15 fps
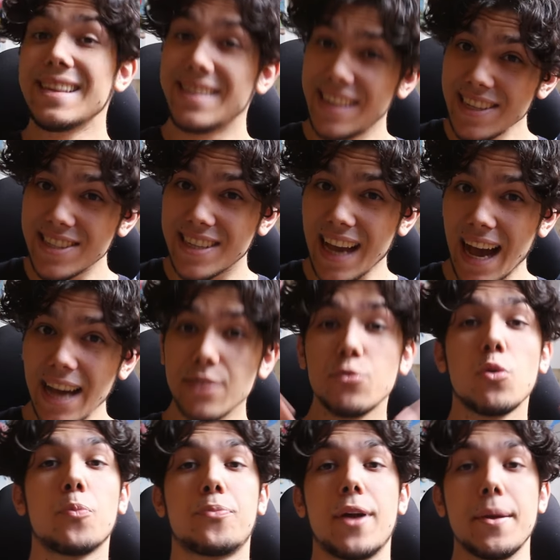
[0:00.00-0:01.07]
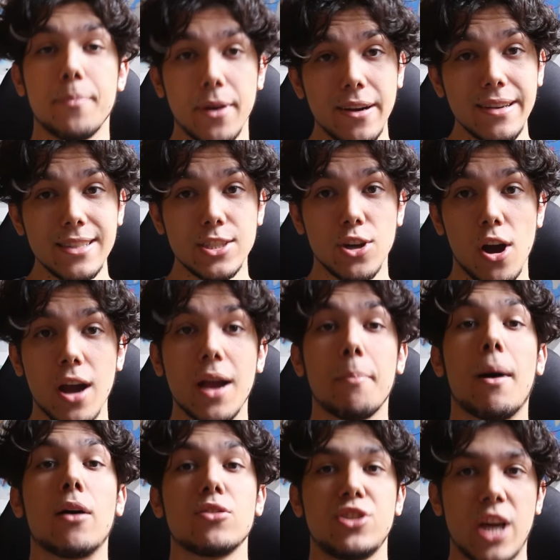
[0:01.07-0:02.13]
This guide will primarily talk
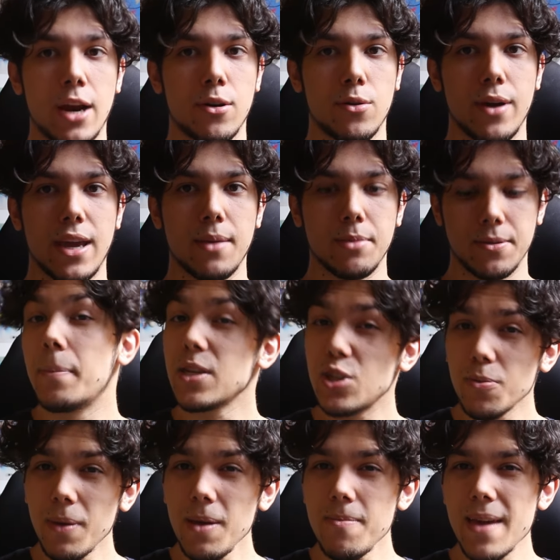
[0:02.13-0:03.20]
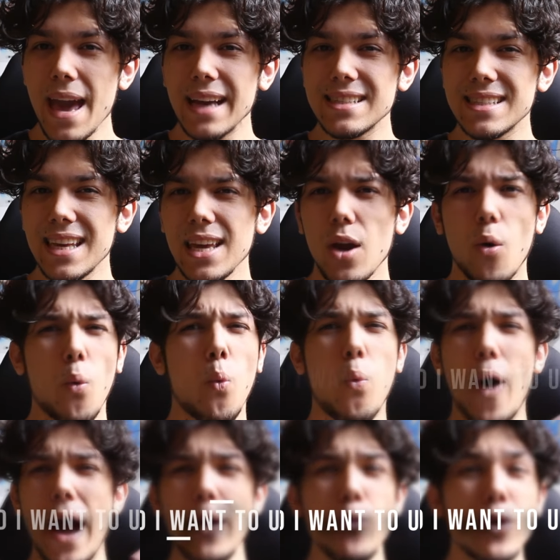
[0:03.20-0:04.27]
about gyro aim. But you may be asking,
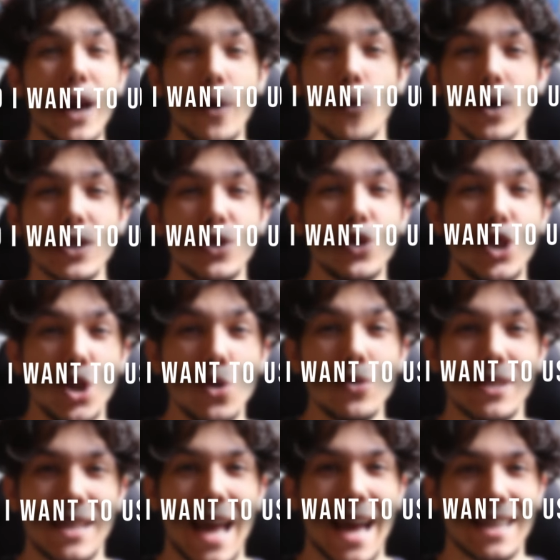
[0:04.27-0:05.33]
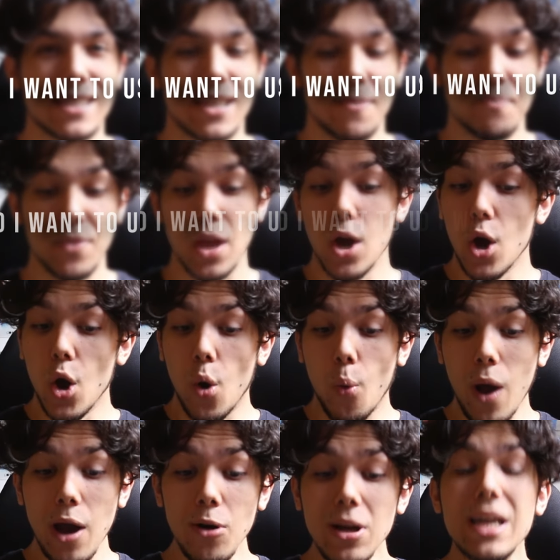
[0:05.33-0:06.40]
why would I want to use that?
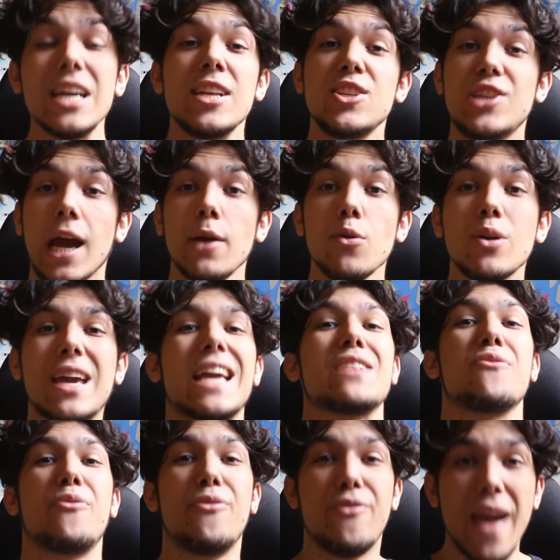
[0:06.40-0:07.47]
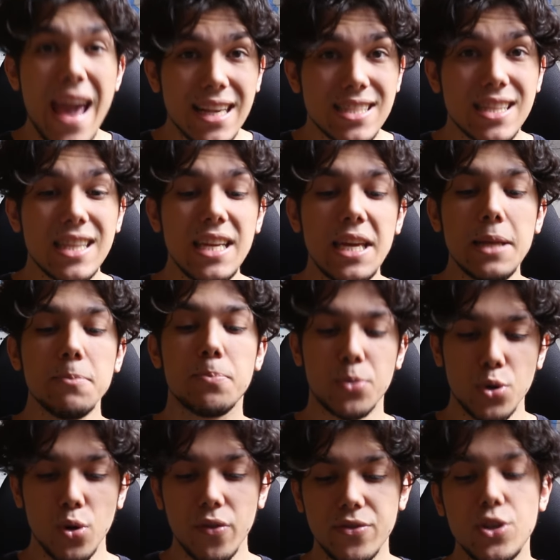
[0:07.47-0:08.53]
Well, gyro can vastly
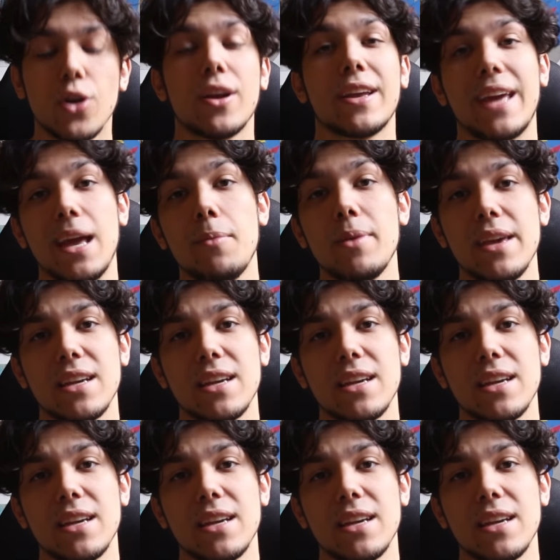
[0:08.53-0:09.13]
improve your gaming